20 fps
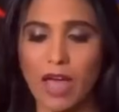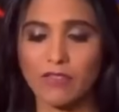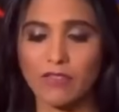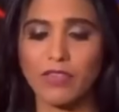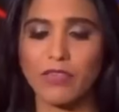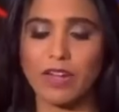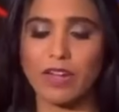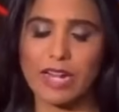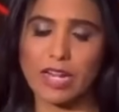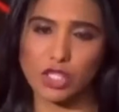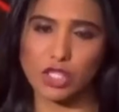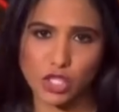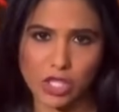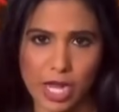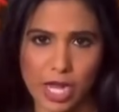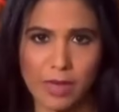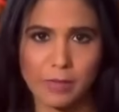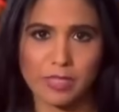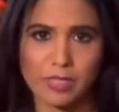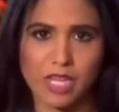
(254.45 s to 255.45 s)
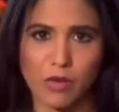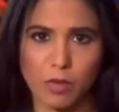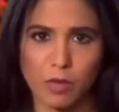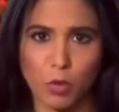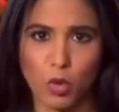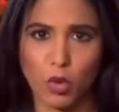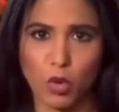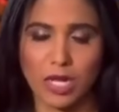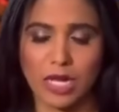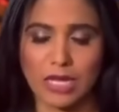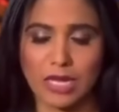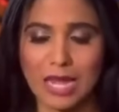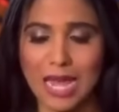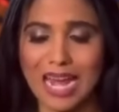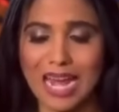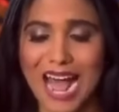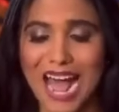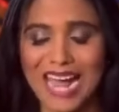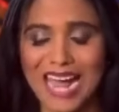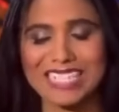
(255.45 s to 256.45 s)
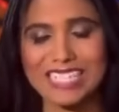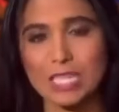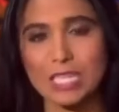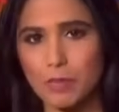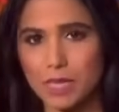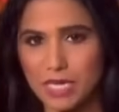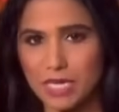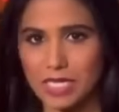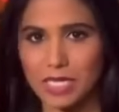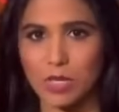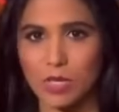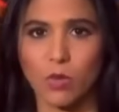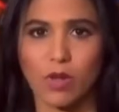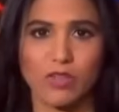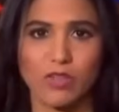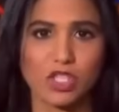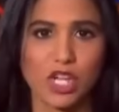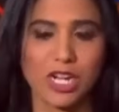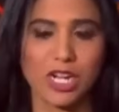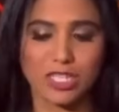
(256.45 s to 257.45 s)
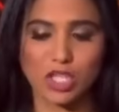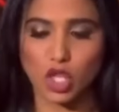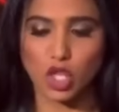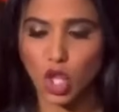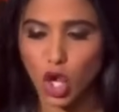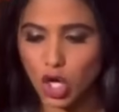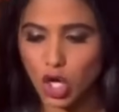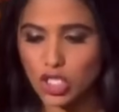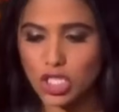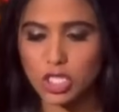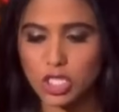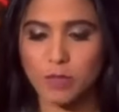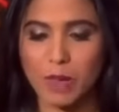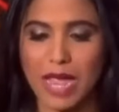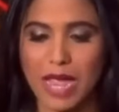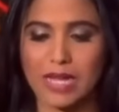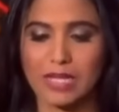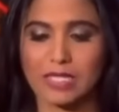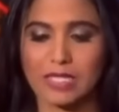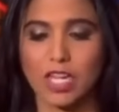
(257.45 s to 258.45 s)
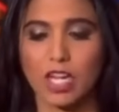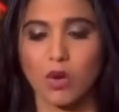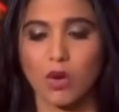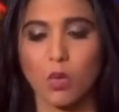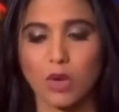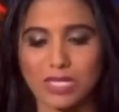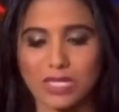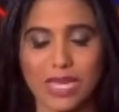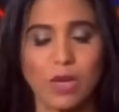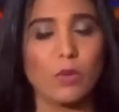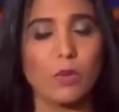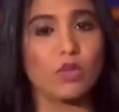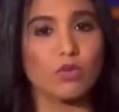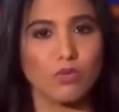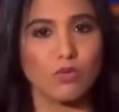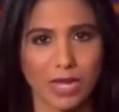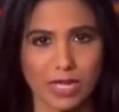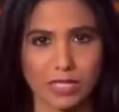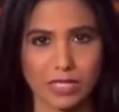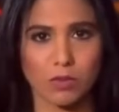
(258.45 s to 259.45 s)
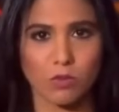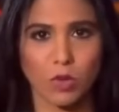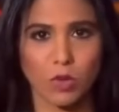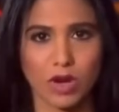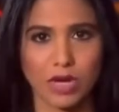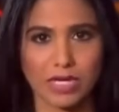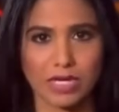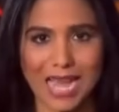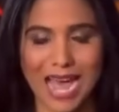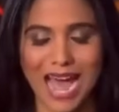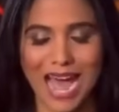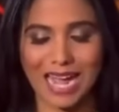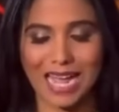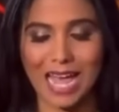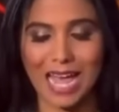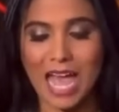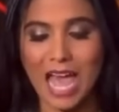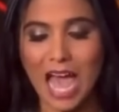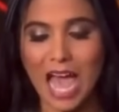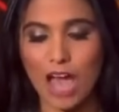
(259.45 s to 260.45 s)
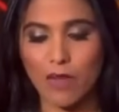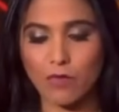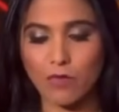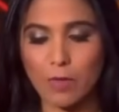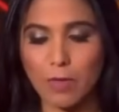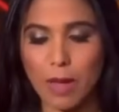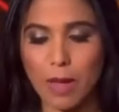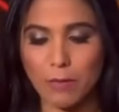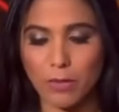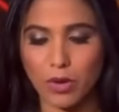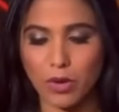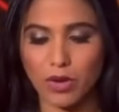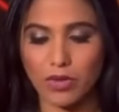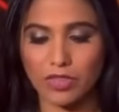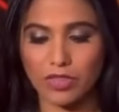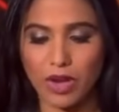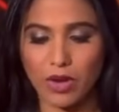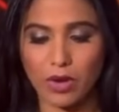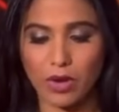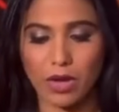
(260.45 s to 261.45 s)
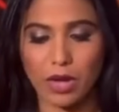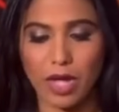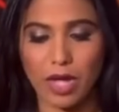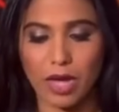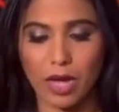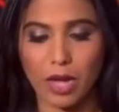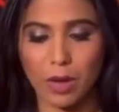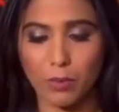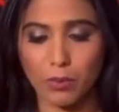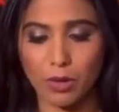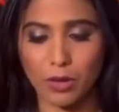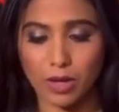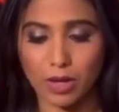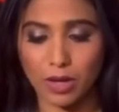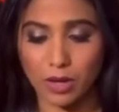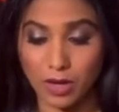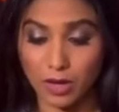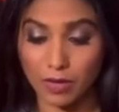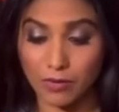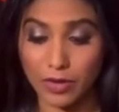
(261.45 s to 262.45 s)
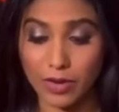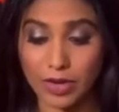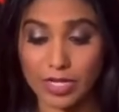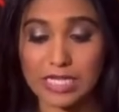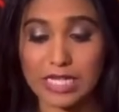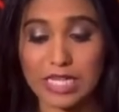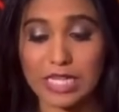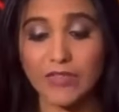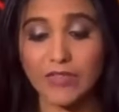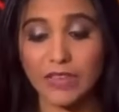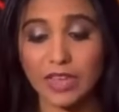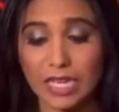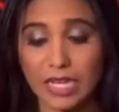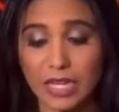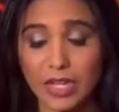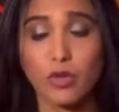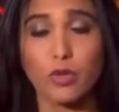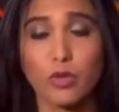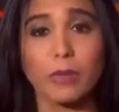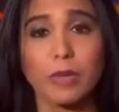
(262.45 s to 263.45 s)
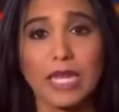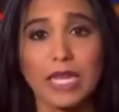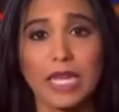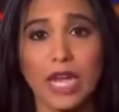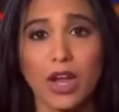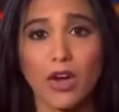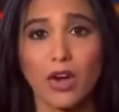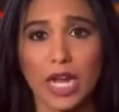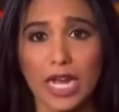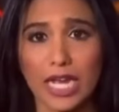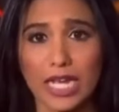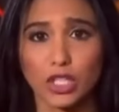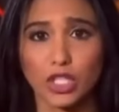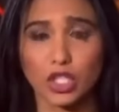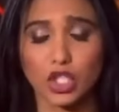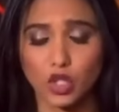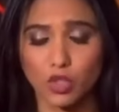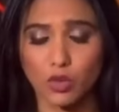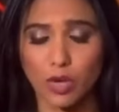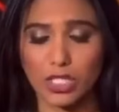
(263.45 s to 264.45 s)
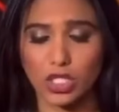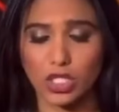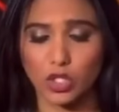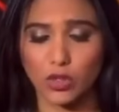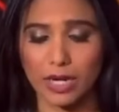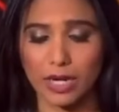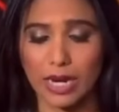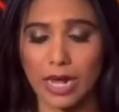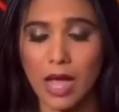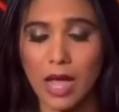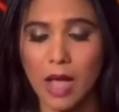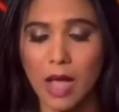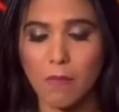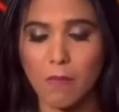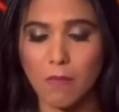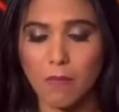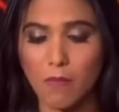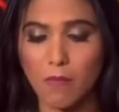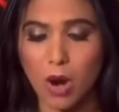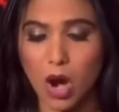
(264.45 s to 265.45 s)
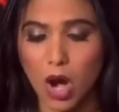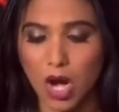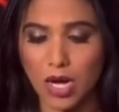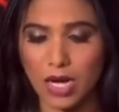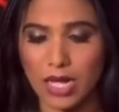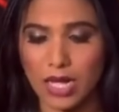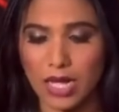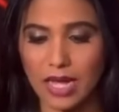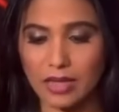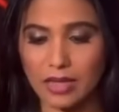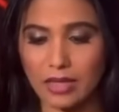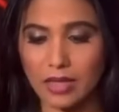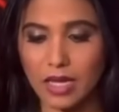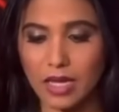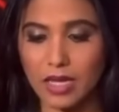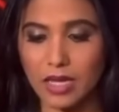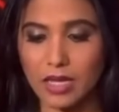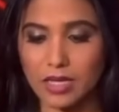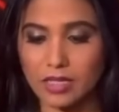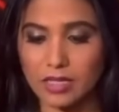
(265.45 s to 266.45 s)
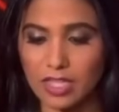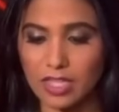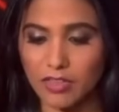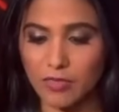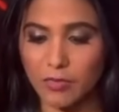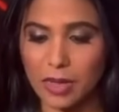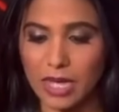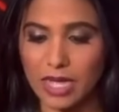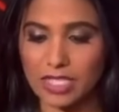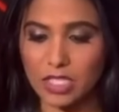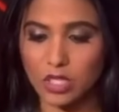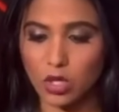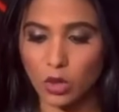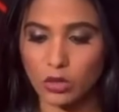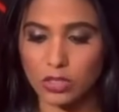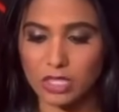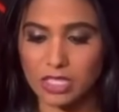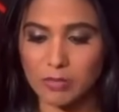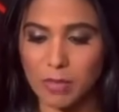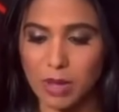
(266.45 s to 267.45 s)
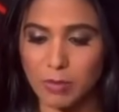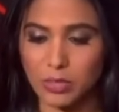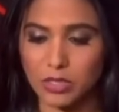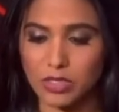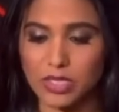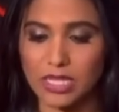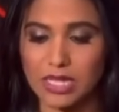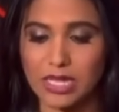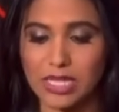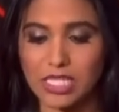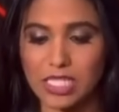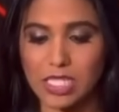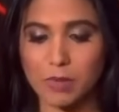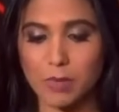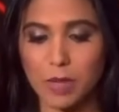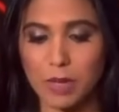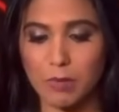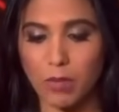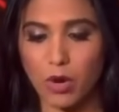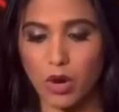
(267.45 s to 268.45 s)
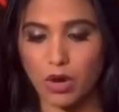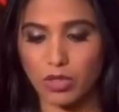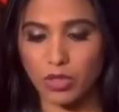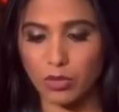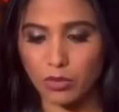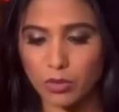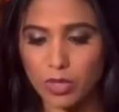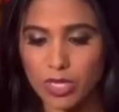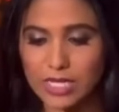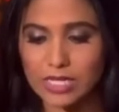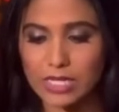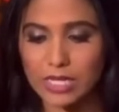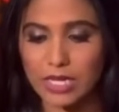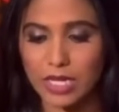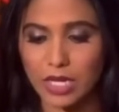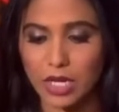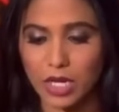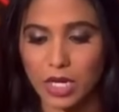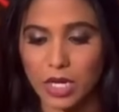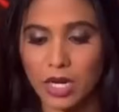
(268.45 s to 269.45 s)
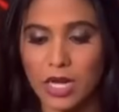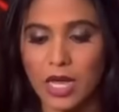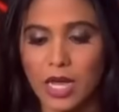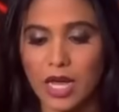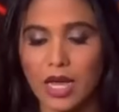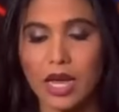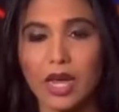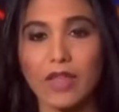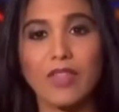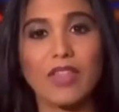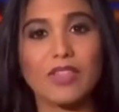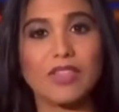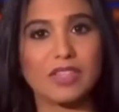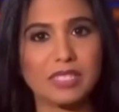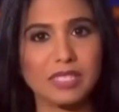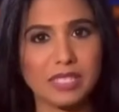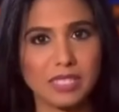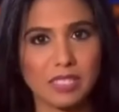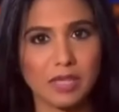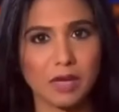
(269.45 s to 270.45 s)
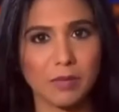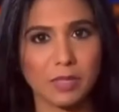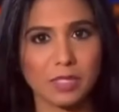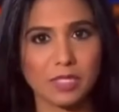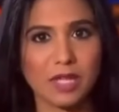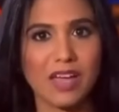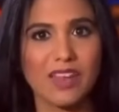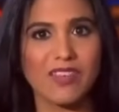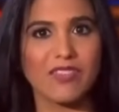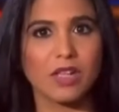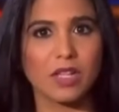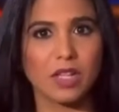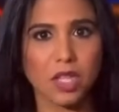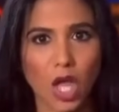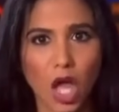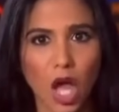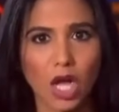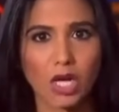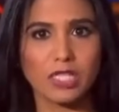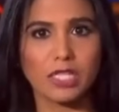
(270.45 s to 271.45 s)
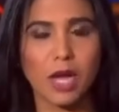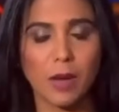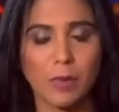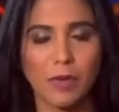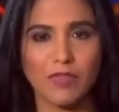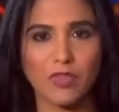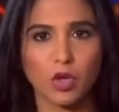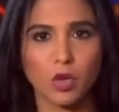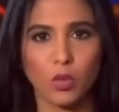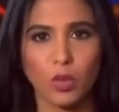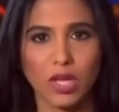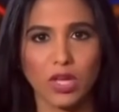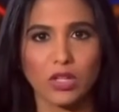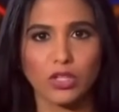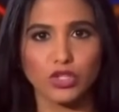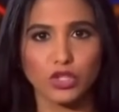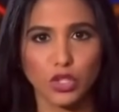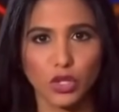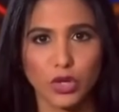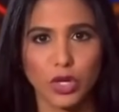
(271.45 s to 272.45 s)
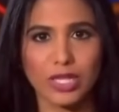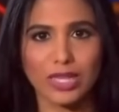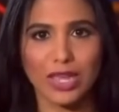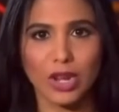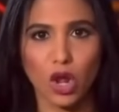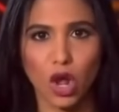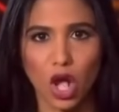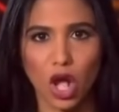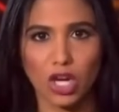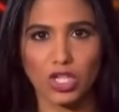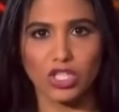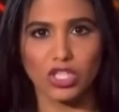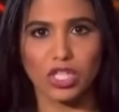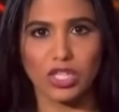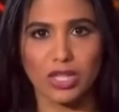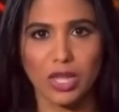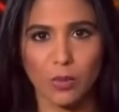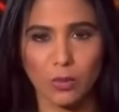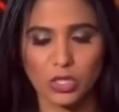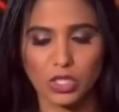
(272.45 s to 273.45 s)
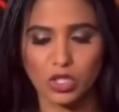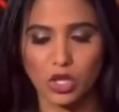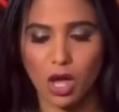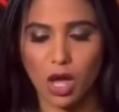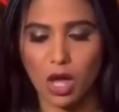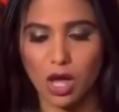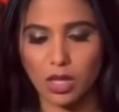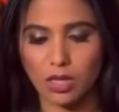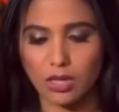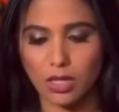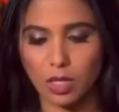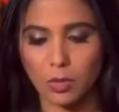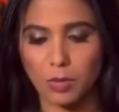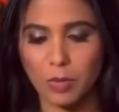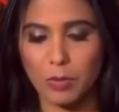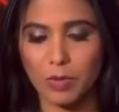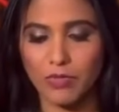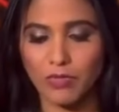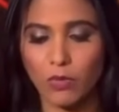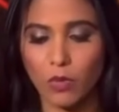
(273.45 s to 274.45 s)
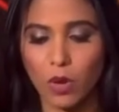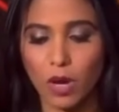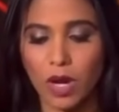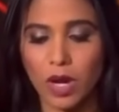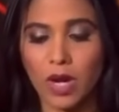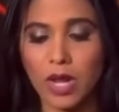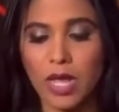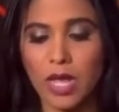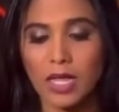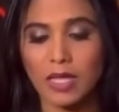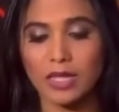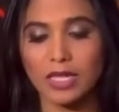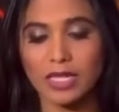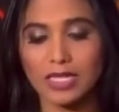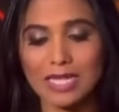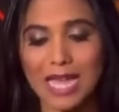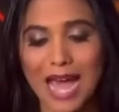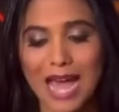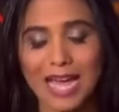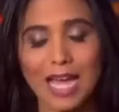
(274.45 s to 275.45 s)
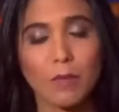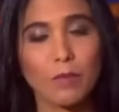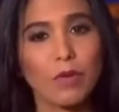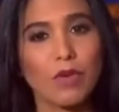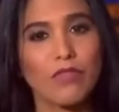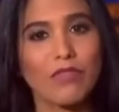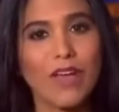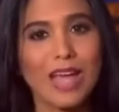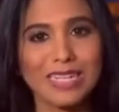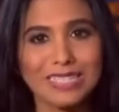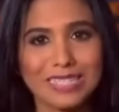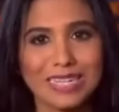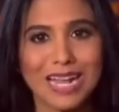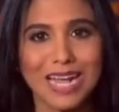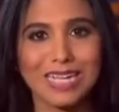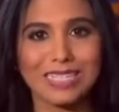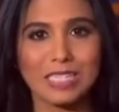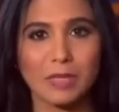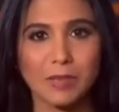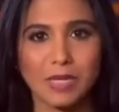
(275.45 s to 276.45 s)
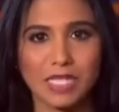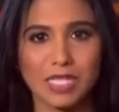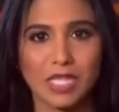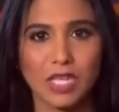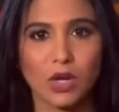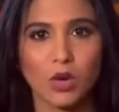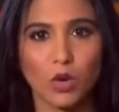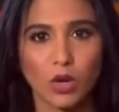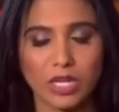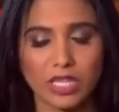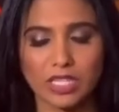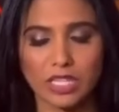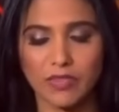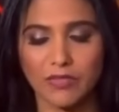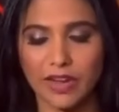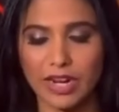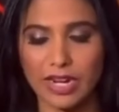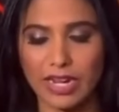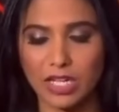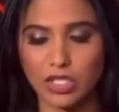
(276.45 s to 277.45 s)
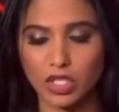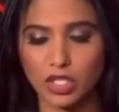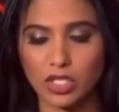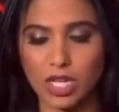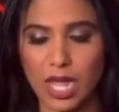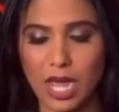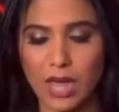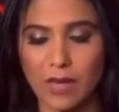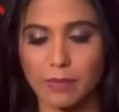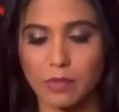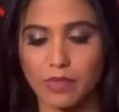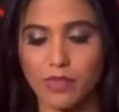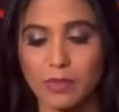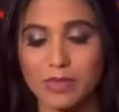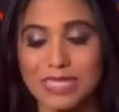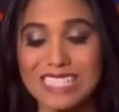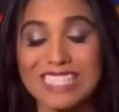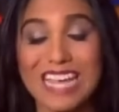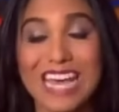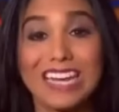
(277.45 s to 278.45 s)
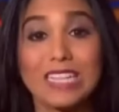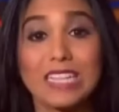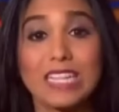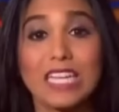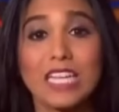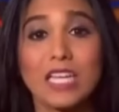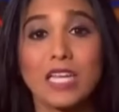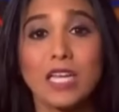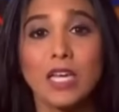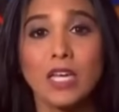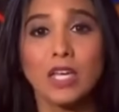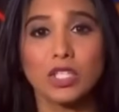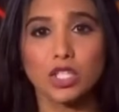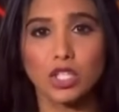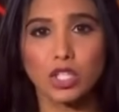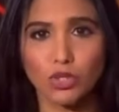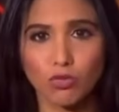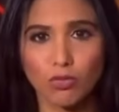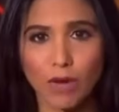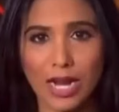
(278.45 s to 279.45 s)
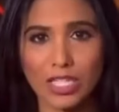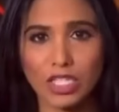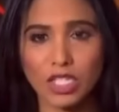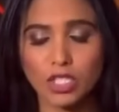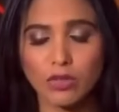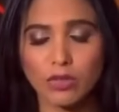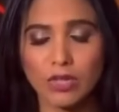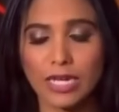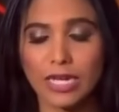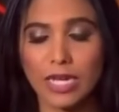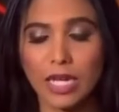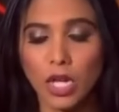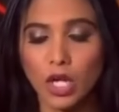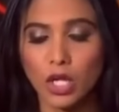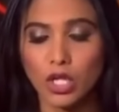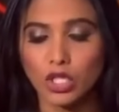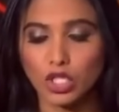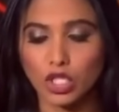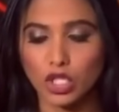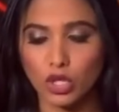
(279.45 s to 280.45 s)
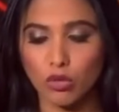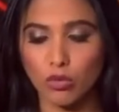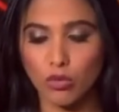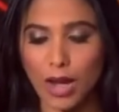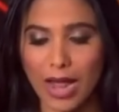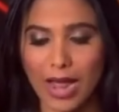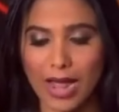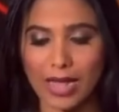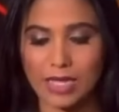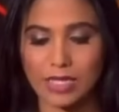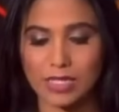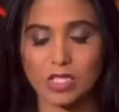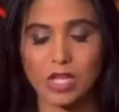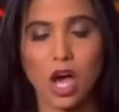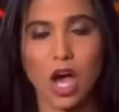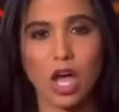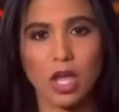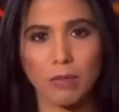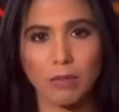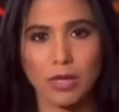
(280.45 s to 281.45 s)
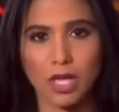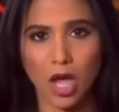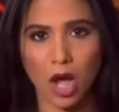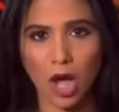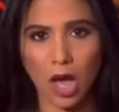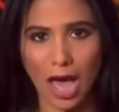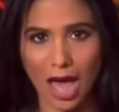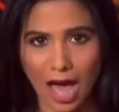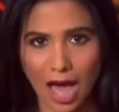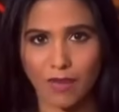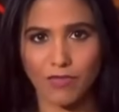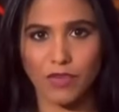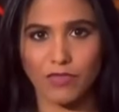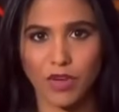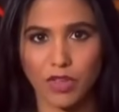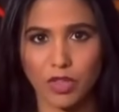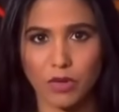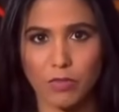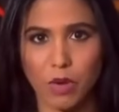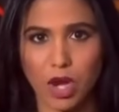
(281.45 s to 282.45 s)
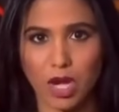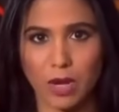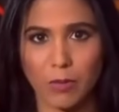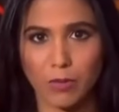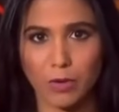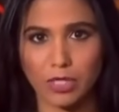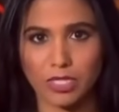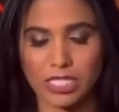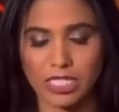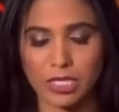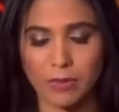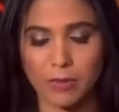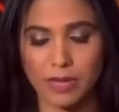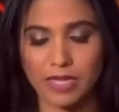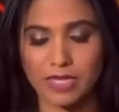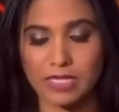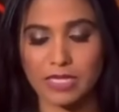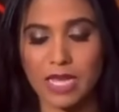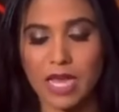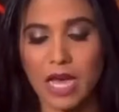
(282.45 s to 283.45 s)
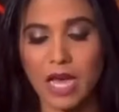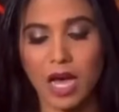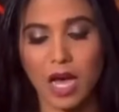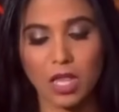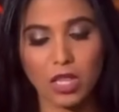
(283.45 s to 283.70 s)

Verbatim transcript: we have the Financial Times now reporting that ICBC, one of China's largest banks here, was hit with a ransomware attack. And remember, they're a, a very significant intermediary in the Treasury market. The SIFMA has told told his members that this has been part of the reason here uh, that the system is kind of clogged up, if you will, during that auction that we saw a little bit before. The attack had prevented ICBC, according to the Financial Times, from settling Treasury trades on behalf of other market participants.